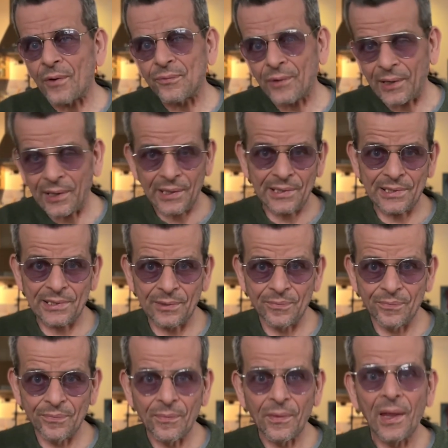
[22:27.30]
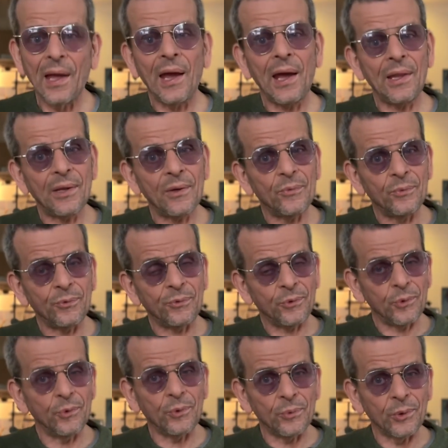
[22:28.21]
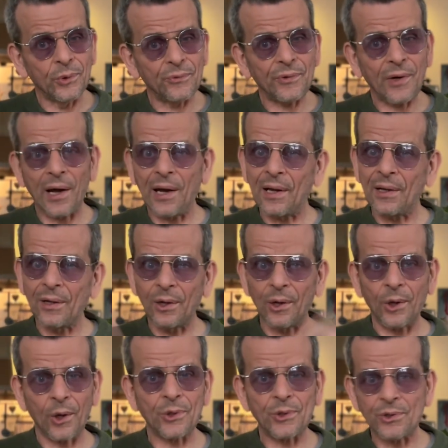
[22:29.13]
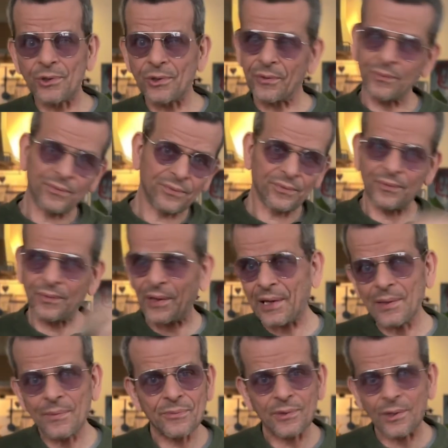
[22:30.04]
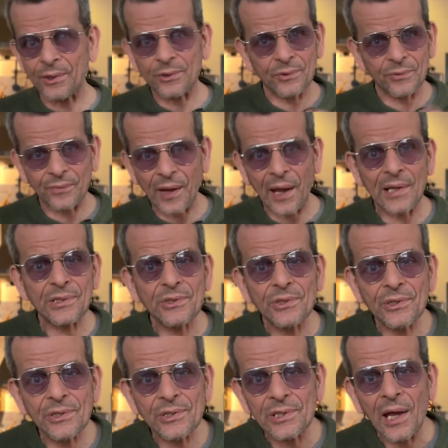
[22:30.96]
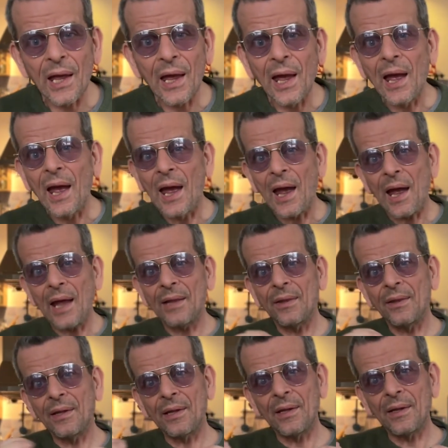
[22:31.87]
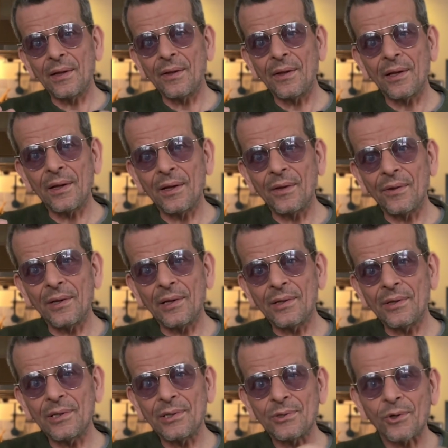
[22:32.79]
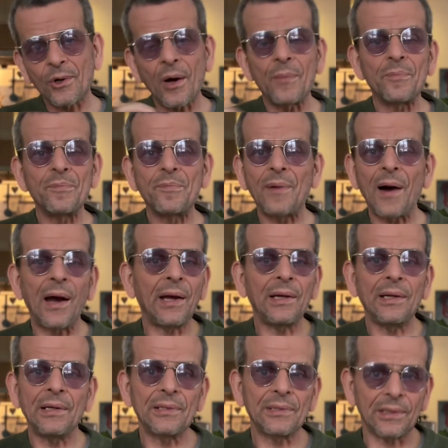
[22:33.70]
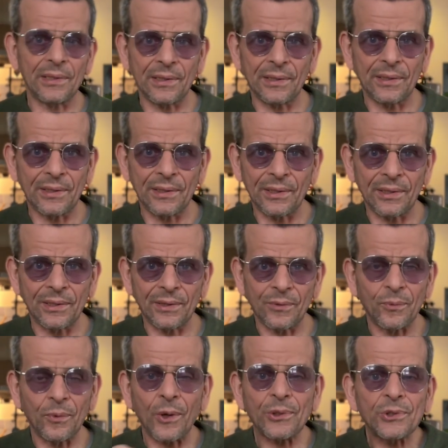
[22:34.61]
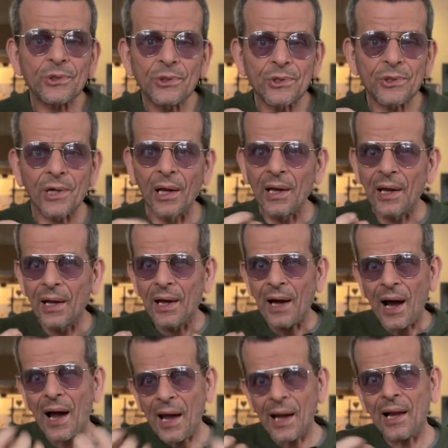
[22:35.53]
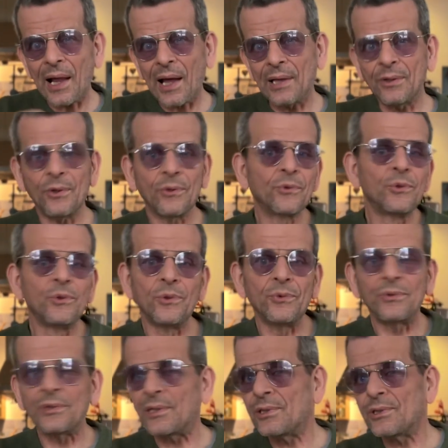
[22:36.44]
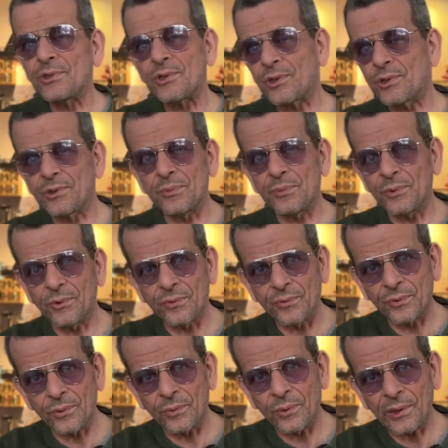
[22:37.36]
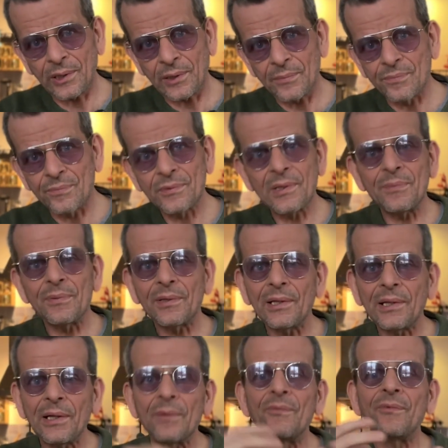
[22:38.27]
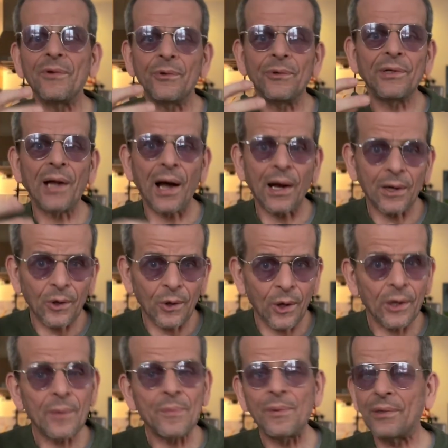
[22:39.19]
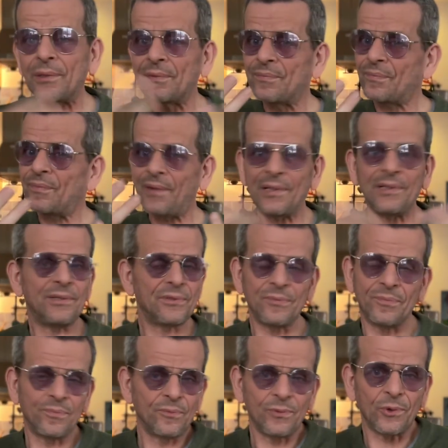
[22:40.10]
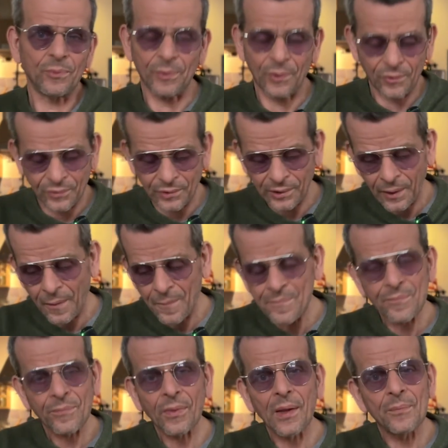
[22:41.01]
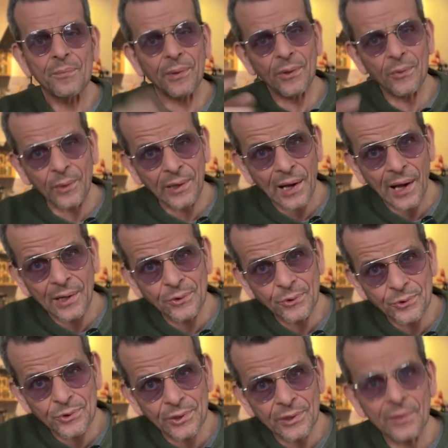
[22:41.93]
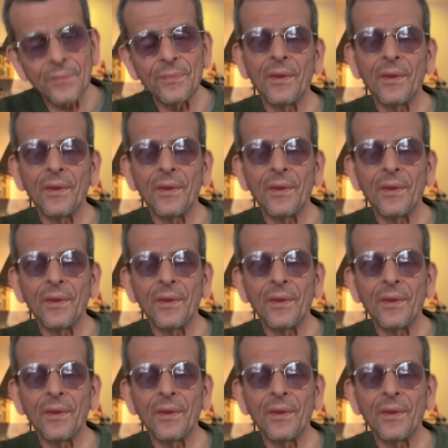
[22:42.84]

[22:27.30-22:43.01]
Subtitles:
glaze. And then do the wood fire, lots of flames, lots of ashes, and these combined washes highlight the grooves in such a beautiful way. Typically in a very dark color, but it's so perfect. But the way I use it,